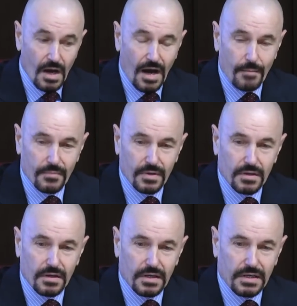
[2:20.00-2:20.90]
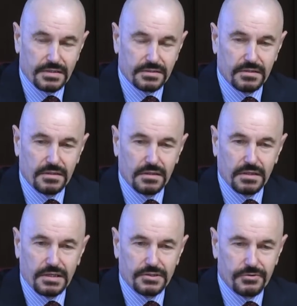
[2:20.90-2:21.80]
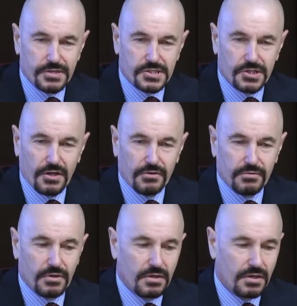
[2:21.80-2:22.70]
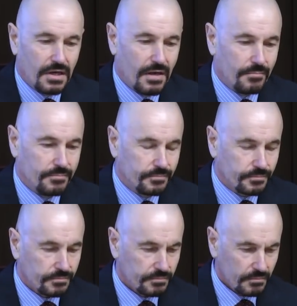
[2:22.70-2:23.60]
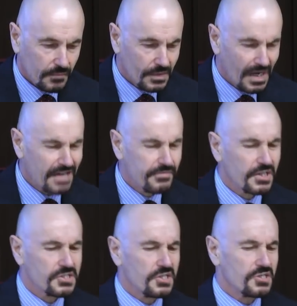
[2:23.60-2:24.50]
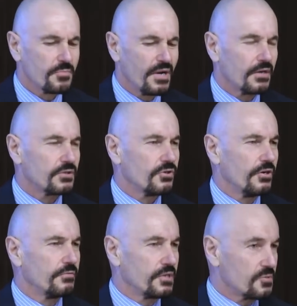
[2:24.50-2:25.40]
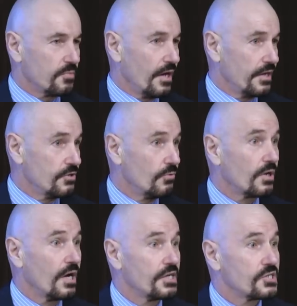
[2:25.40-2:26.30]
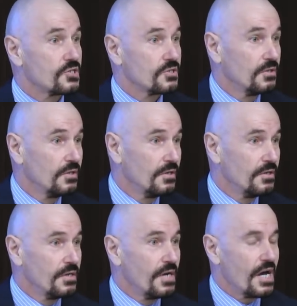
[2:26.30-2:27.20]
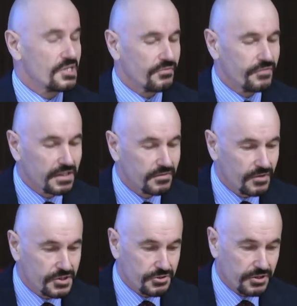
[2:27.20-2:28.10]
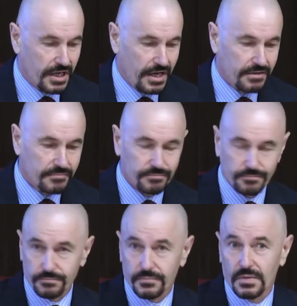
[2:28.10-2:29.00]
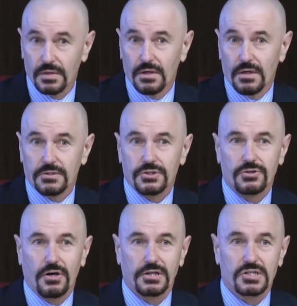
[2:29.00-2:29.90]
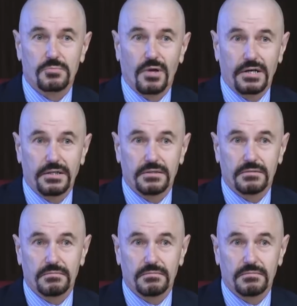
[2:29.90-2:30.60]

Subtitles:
And in doing so, advocacy is about trying to explain your case as effectively as you can, to try and explain